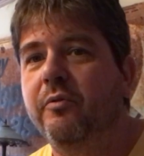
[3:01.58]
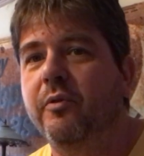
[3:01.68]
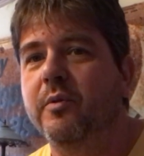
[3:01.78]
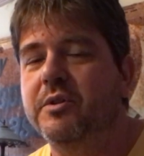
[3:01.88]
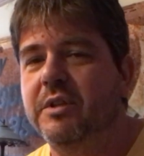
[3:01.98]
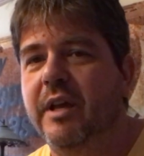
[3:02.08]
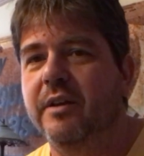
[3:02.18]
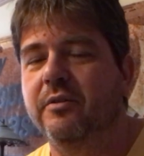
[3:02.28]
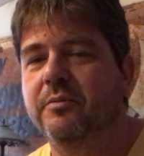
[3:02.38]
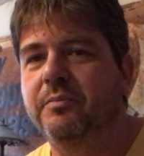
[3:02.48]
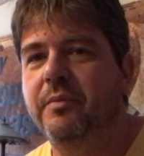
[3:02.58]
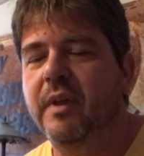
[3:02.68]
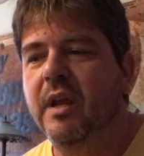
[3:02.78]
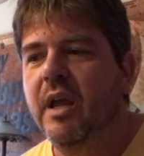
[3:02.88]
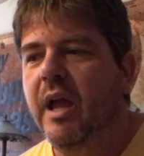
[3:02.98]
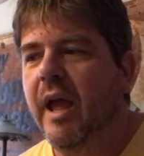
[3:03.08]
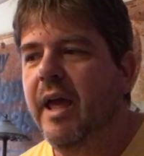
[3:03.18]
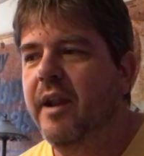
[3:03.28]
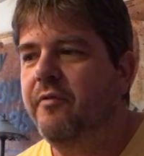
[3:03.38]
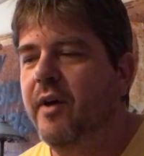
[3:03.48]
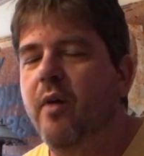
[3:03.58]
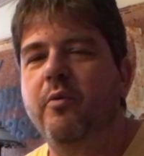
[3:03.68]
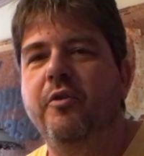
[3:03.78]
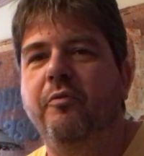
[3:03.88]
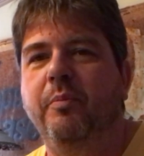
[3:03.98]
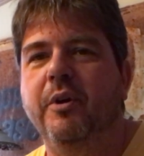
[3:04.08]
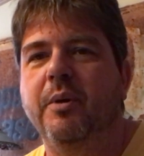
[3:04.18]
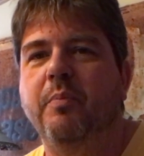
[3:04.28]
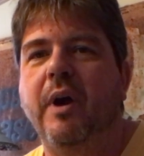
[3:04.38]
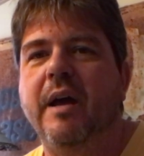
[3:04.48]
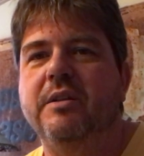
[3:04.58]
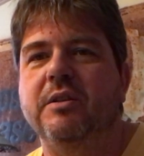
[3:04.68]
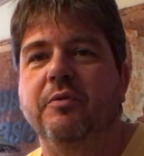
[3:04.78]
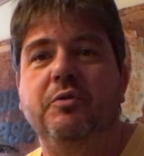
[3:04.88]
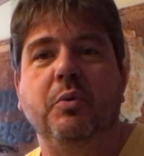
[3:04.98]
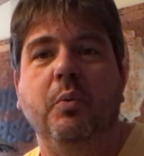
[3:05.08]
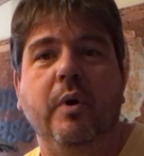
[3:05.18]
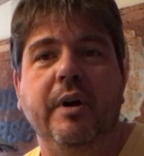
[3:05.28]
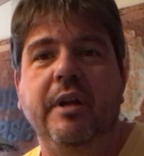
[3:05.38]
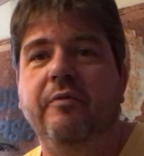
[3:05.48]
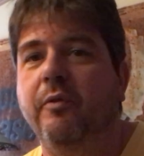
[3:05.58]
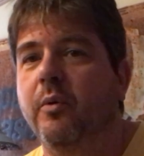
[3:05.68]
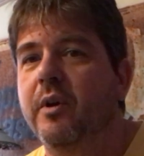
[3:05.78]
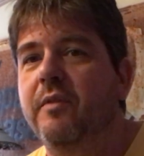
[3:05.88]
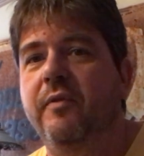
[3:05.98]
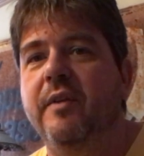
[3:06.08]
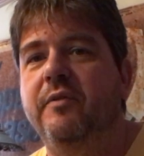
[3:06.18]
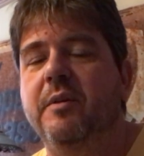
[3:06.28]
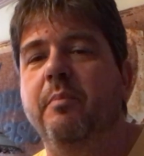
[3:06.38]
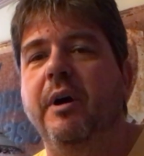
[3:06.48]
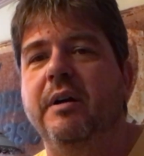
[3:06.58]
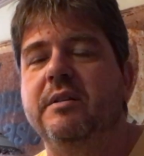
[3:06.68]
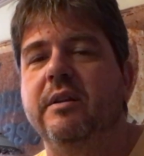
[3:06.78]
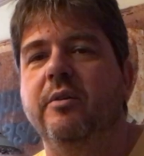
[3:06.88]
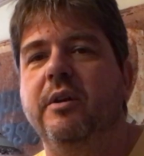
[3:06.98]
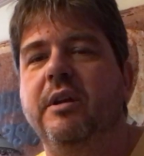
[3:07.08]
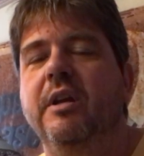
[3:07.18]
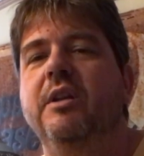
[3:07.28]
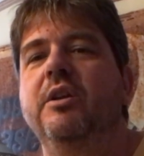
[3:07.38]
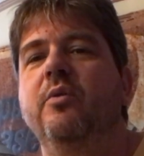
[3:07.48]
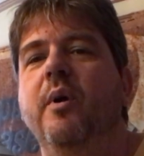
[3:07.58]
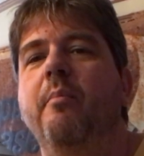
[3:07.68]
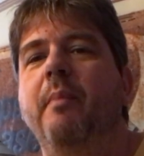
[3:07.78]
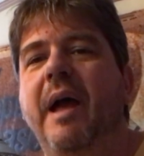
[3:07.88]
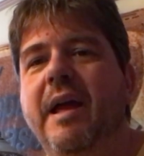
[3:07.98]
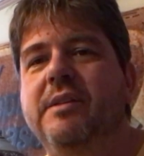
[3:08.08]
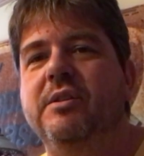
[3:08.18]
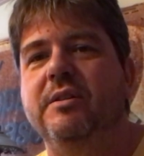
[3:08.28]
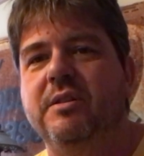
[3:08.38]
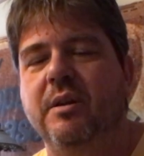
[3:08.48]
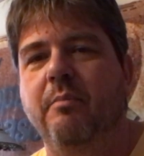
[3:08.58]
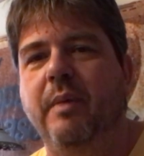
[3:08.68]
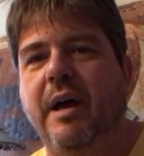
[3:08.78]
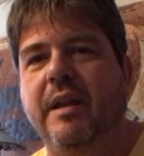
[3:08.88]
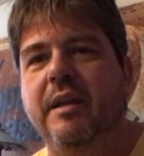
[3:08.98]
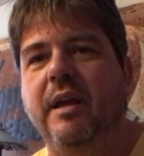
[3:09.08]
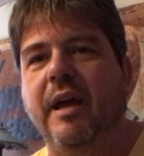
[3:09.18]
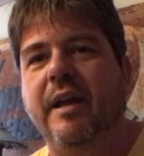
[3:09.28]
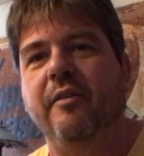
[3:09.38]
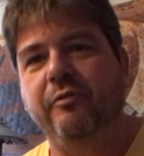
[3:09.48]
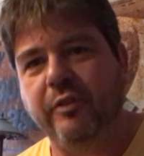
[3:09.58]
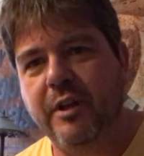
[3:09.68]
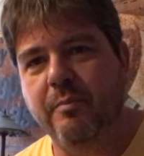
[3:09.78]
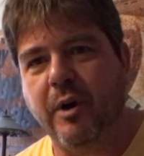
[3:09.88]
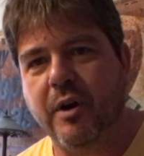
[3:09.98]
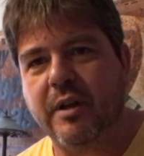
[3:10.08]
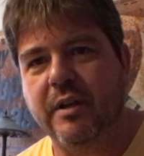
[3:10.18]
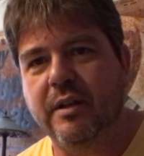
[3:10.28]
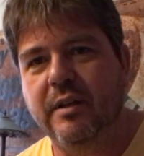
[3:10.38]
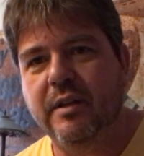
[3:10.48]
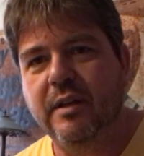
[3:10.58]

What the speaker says: for sale, and if I would have put a price of 20, 40, 50 bucks on it, can you imagine somebody at a flea market